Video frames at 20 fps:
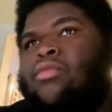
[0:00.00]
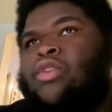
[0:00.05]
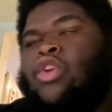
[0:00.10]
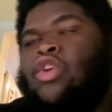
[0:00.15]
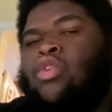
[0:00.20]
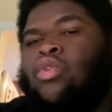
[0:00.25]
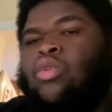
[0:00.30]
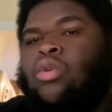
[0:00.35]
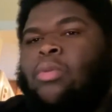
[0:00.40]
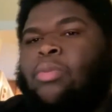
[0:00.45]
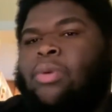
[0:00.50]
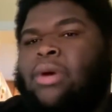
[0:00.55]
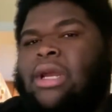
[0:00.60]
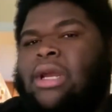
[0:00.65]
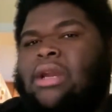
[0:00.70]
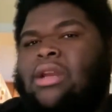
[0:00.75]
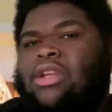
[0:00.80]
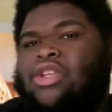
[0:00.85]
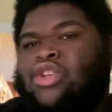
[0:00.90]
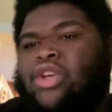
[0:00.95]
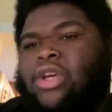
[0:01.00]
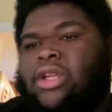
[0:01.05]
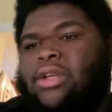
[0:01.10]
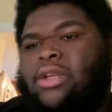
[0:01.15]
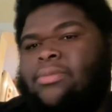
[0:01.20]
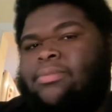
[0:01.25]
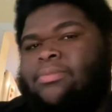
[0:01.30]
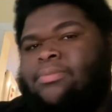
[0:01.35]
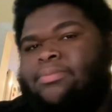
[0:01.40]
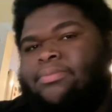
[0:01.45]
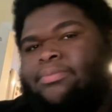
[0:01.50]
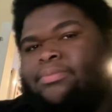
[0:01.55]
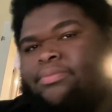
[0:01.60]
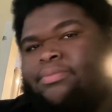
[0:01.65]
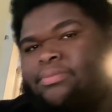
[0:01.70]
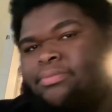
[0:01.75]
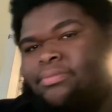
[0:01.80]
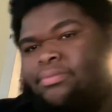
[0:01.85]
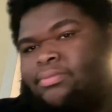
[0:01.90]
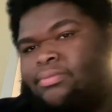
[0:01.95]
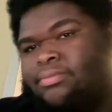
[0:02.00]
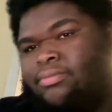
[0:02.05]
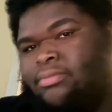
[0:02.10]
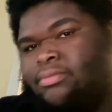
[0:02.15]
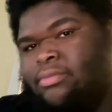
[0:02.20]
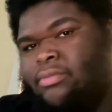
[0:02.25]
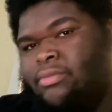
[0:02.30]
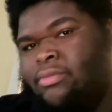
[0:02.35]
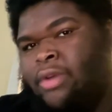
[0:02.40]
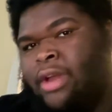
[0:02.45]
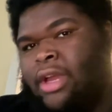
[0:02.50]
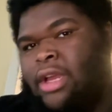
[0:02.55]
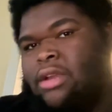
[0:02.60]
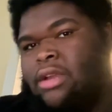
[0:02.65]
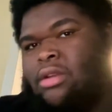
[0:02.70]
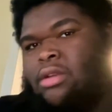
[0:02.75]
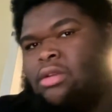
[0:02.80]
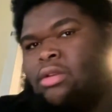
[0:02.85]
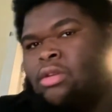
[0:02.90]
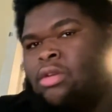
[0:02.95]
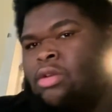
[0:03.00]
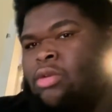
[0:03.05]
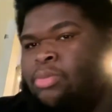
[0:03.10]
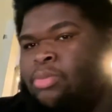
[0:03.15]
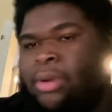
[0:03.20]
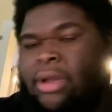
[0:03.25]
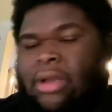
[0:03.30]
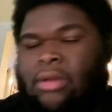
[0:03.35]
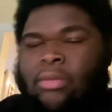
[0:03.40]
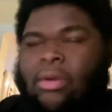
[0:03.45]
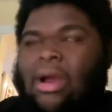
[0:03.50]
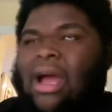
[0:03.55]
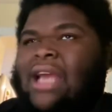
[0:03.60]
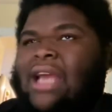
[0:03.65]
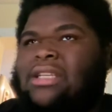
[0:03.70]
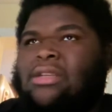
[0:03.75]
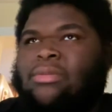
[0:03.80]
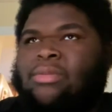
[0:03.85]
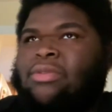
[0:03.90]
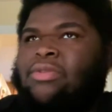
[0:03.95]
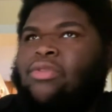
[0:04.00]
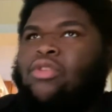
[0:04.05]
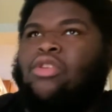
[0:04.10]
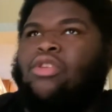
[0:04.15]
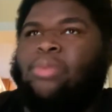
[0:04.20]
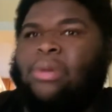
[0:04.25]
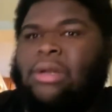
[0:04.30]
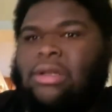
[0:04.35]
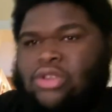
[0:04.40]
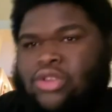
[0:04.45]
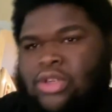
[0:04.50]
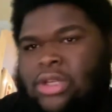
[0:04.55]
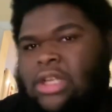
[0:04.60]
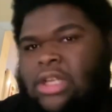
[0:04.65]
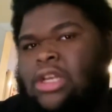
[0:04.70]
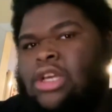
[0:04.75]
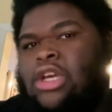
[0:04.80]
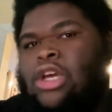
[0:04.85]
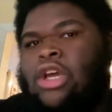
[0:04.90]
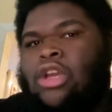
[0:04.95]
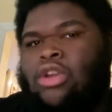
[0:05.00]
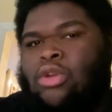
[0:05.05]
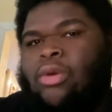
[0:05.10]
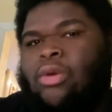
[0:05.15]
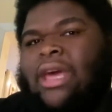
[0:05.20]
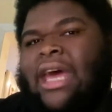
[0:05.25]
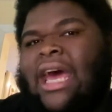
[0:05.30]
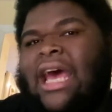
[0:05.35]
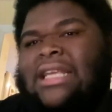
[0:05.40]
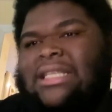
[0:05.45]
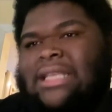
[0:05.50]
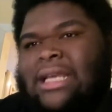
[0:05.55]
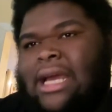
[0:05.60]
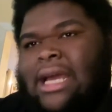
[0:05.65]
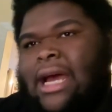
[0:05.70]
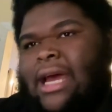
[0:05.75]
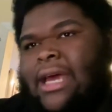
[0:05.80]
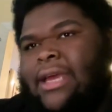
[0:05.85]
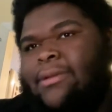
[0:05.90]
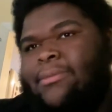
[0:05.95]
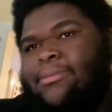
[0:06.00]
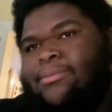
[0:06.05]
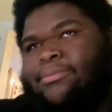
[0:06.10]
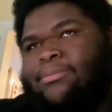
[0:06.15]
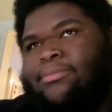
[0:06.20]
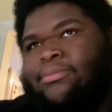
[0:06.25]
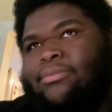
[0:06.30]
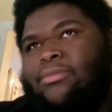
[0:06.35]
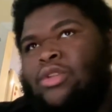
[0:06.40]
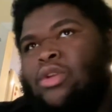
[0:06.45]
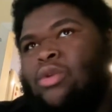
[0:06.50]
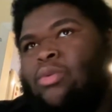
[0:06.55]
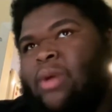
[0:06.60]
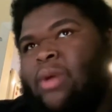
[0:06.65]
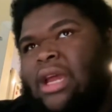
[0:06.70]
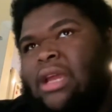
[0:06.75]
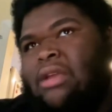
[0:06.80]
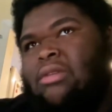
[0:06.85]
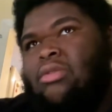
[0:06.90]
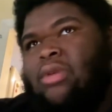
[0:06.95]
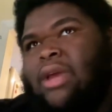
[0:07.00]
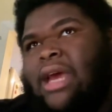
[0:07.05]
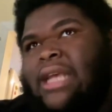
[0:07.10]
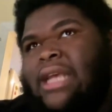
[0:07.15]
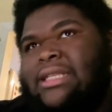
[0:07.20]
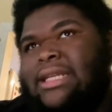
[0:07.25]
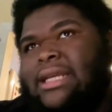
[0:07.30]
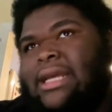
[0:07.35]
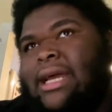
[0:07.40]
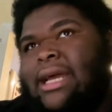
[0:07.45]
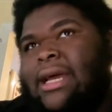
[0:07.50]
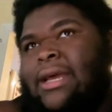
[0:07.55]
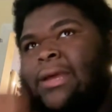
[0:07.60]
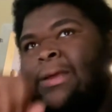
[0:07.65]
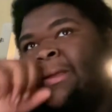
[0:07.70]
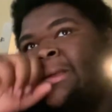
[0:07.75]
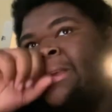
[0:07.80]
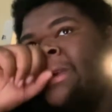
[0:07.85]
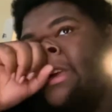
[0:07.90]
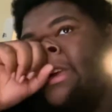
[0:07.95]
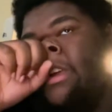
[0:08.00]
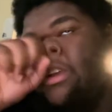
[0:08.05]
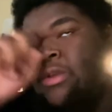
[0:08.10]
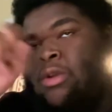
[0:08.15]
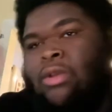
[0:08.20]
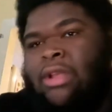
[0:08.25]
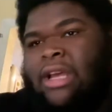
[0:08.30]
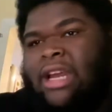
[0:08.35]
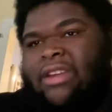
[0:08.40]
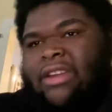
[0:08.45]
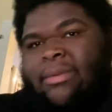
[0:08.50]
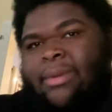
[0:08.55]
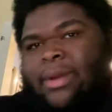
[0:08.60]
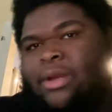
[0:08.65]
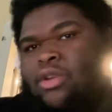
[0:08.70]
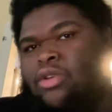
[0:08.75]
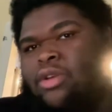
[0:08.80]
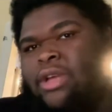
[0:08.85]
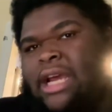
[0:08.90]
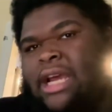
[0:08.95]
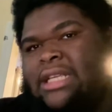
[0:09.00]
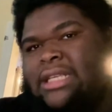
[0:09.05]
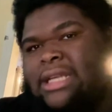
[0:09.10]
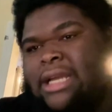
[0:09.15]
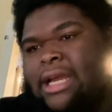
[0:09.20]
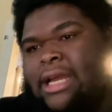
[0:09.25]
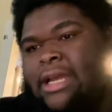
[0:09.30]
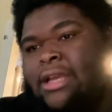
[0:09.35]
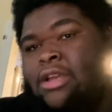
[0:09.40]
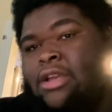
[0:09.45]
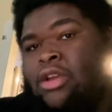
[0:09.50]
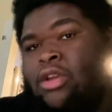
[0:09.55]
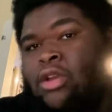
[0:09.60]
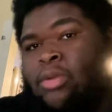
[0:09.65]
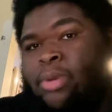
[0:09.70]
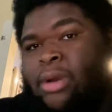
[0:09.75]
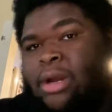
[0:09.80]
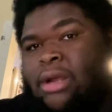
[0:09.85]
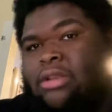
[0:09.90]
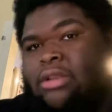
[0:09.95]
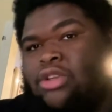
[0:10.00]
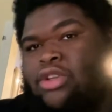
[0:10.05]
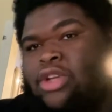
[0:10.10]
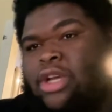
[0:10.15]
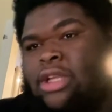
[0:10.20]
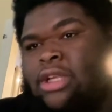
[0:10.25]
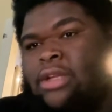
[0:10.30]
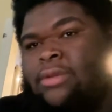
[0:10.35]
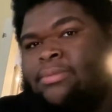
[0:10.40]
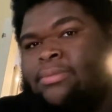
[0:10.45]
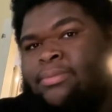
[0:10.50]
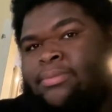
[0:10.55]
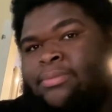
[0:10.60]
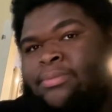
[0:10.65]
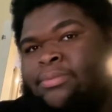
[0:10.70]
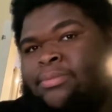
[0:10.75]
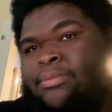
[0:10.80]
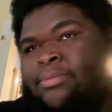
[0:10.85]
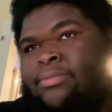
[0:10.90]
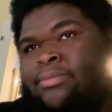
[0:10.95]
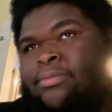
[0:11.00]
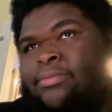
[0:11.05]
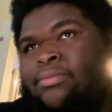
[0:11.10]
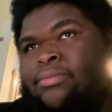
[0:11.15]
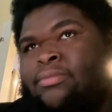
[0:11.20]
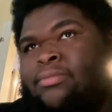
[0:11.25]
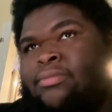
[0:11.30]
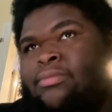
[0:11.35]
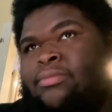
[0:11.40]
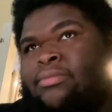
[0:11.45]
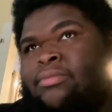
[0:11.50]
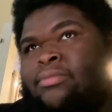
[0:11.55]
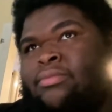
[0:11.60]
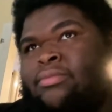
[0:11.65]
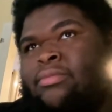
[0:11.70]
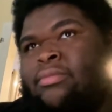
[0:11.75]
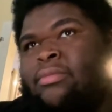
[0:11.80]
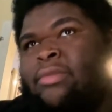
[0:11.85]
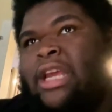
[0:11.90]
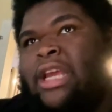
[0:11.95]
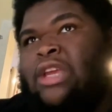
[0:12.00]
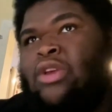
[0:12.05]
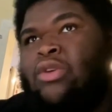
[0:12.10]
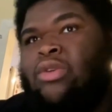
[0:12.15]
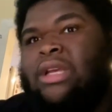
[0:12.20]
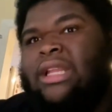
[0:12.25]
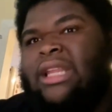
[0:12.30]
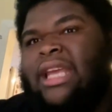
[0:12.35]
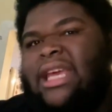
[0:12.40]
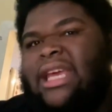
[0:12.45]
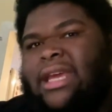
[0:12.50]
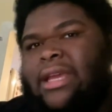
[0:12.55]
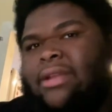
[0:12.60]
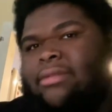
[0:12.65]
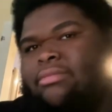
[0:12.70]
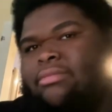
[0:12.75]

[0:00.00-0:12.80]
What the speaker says: you will put out a trailer, right? Actually, before you put out a trailer, you cast a guy. You wait, you cast a guy, you let everybody know you cast a guy, you put out the trailer, then you delay it,